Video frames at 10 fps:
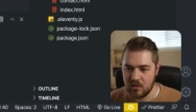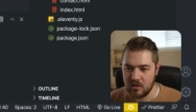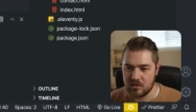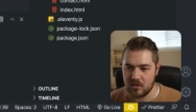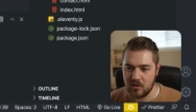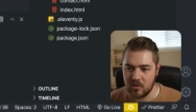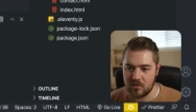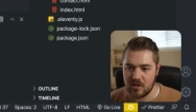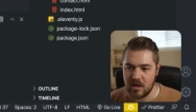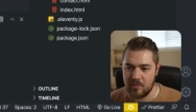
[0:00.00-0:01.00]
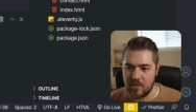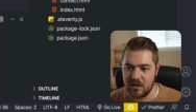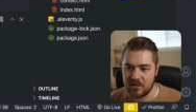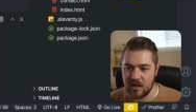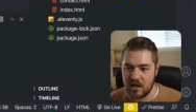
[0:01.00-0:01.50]
Let's close that
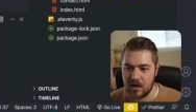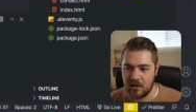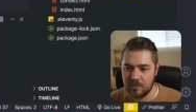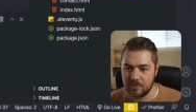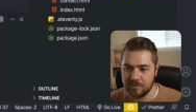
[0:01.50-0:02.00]
meta tag.